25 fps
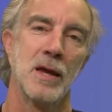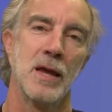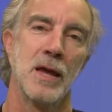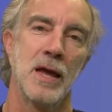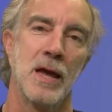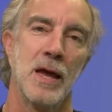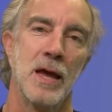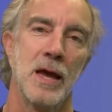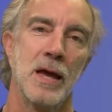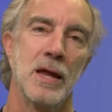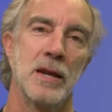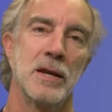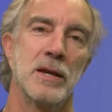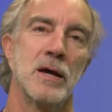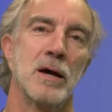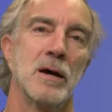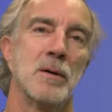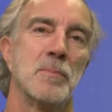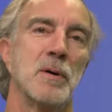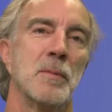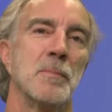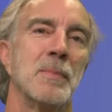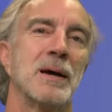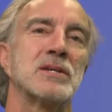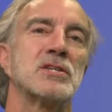And uh,
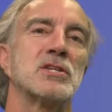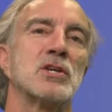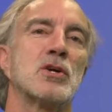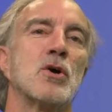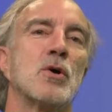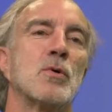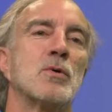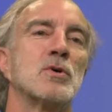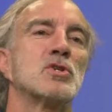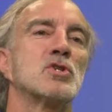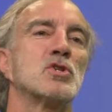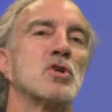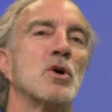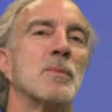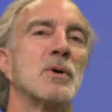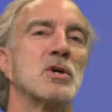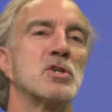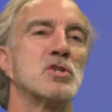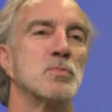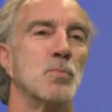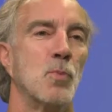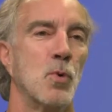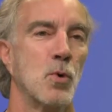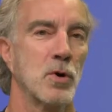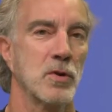but Mexico is so
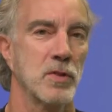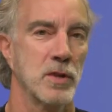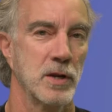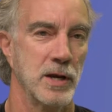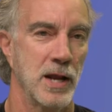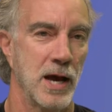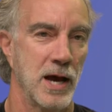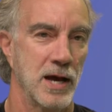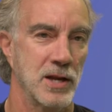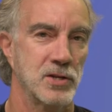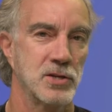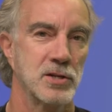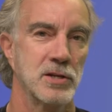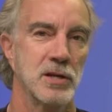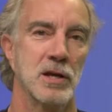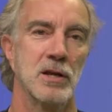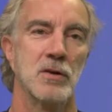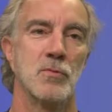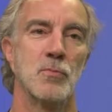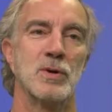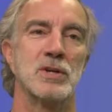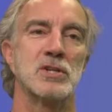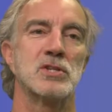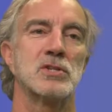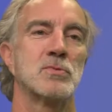much more than that,
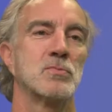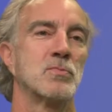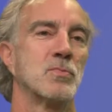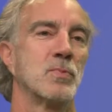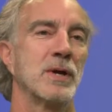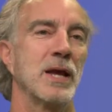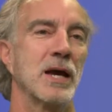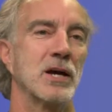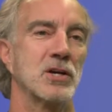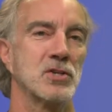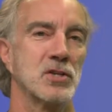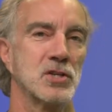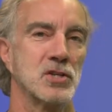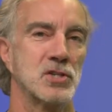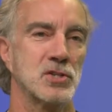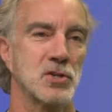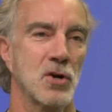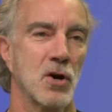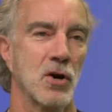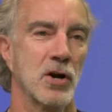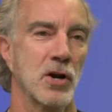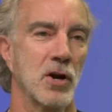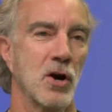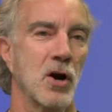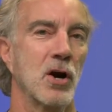and we we actually
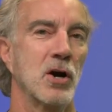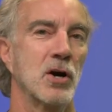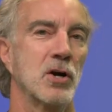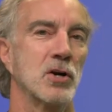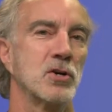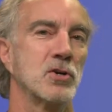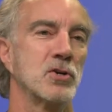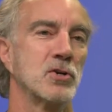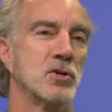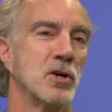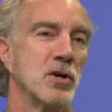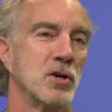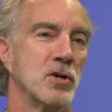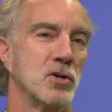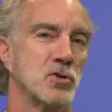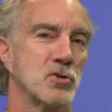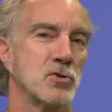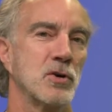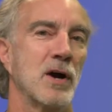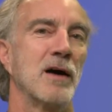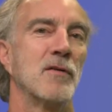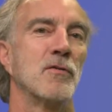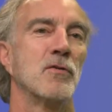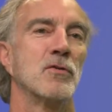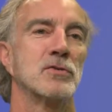started our
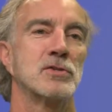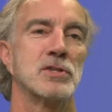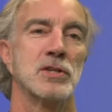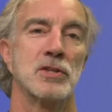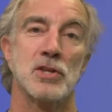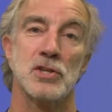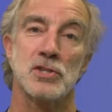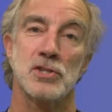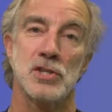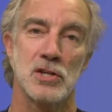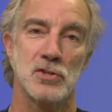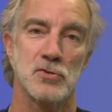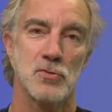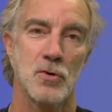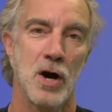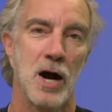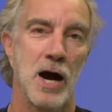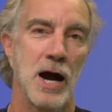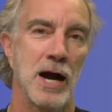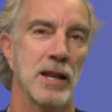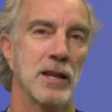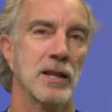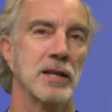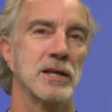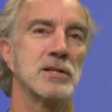travels in the Central
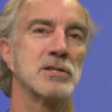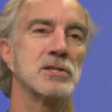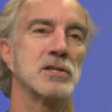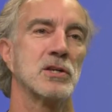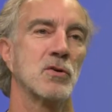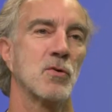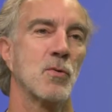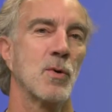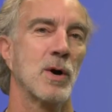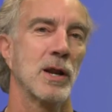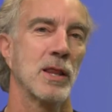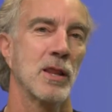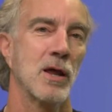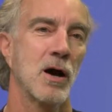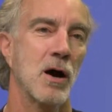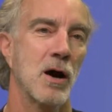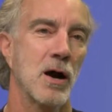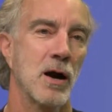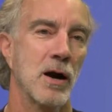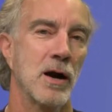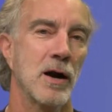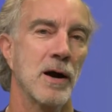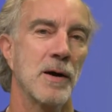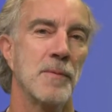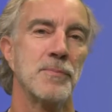Highlands in
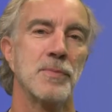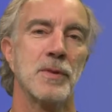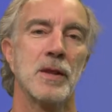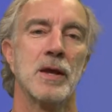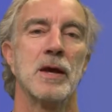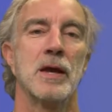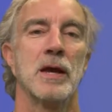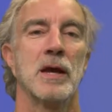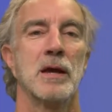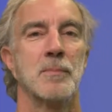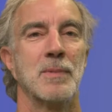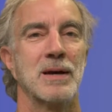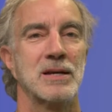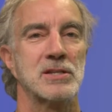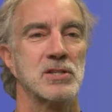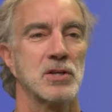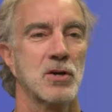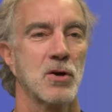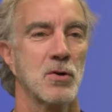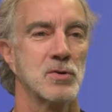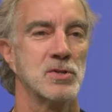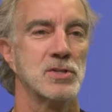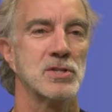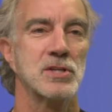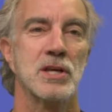Guadalajara in
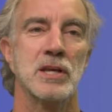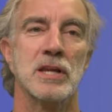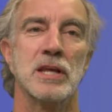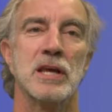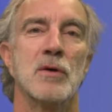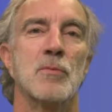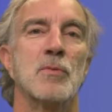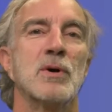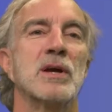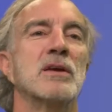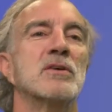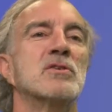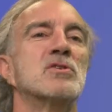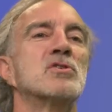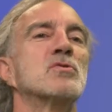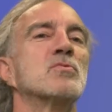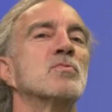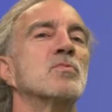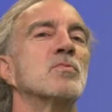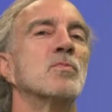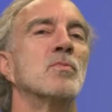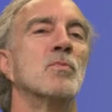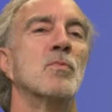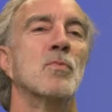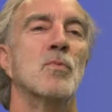Mexico City, and we
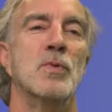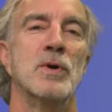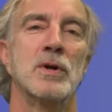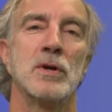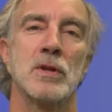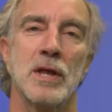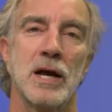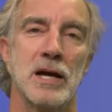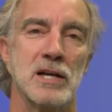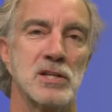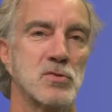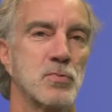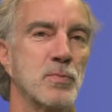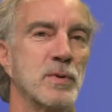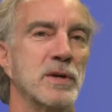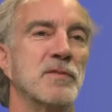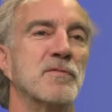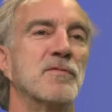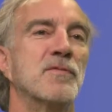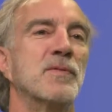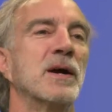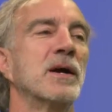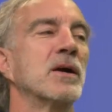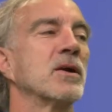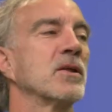realized we
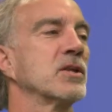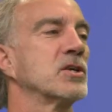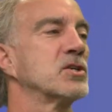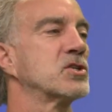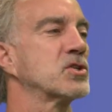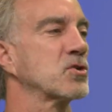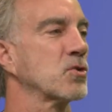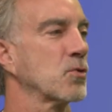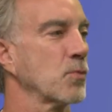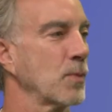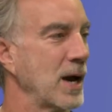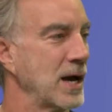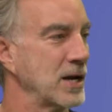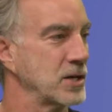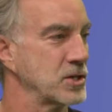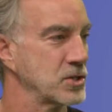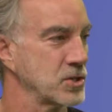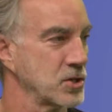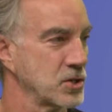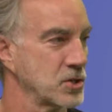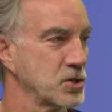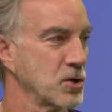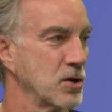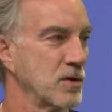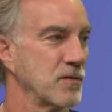barely scratched
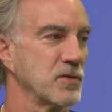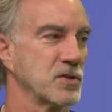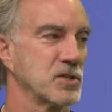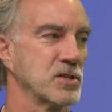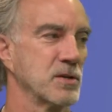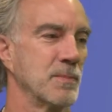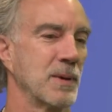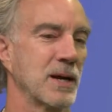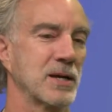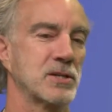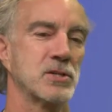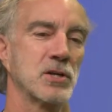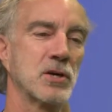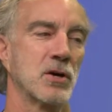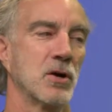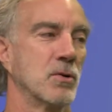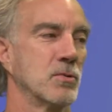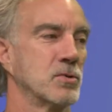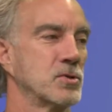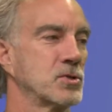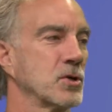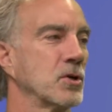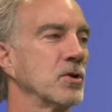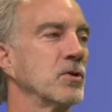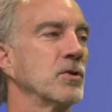the surface of Mexico.
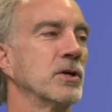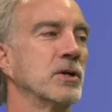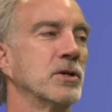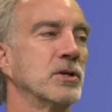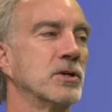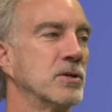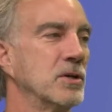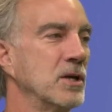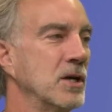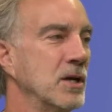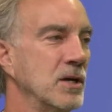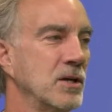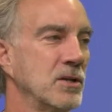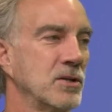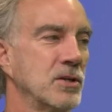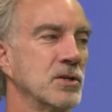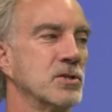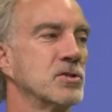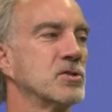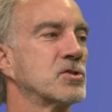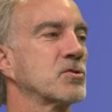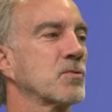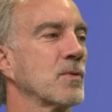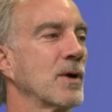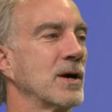Certainly
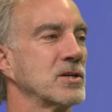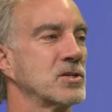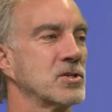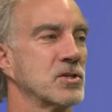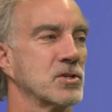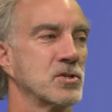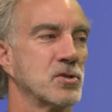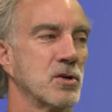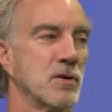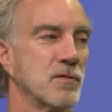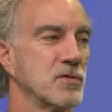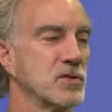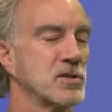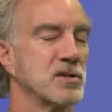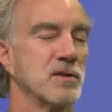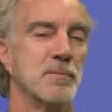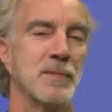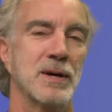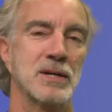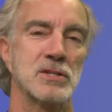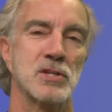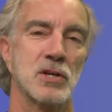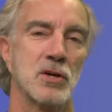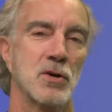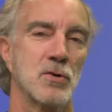didn't scratch the surface of
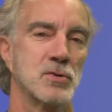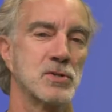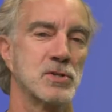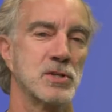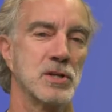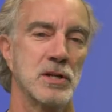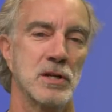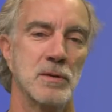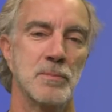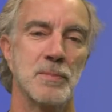Mexico City.